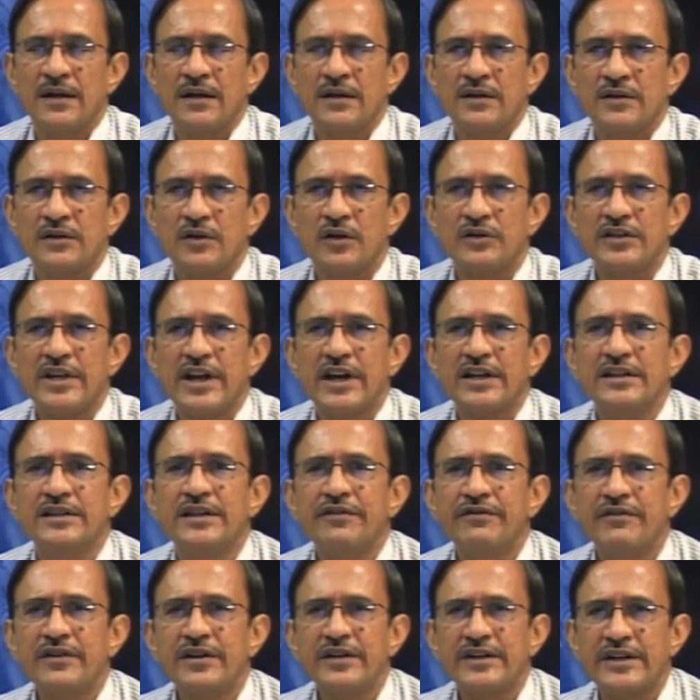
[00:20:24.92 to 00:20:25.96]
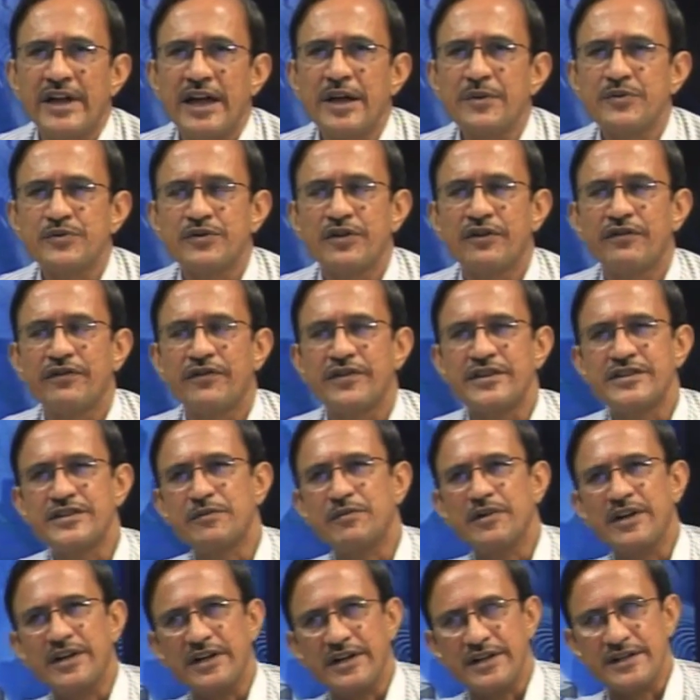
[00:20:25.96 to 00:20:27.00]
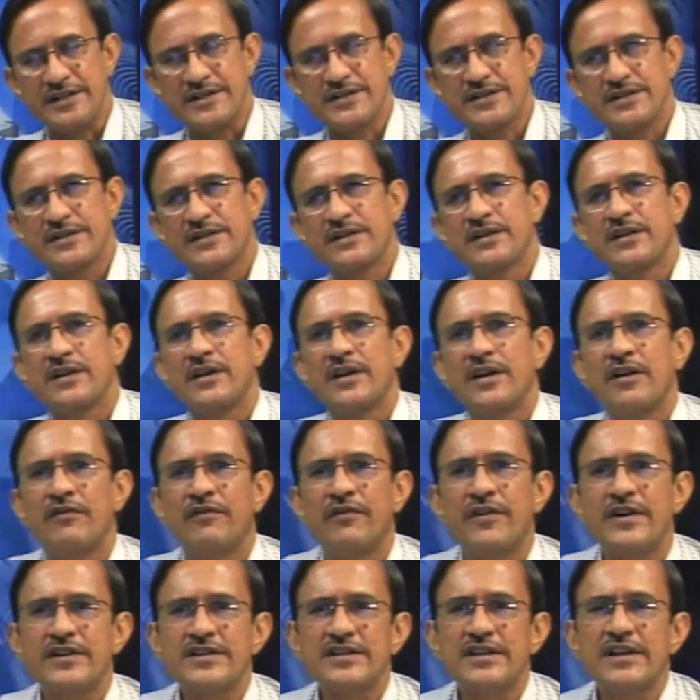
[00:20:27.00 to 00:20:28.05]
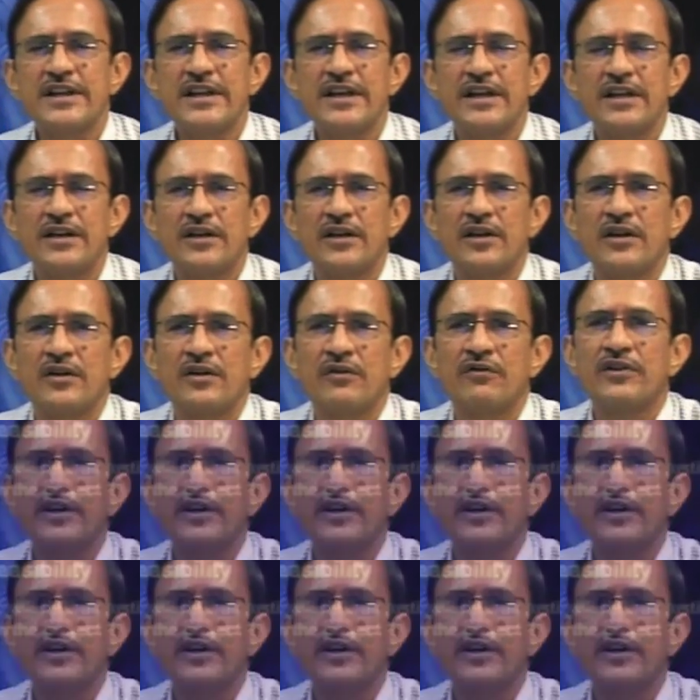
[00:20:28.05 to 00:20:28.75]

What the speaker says: Now, there are different types of feasibilities. Firstly, we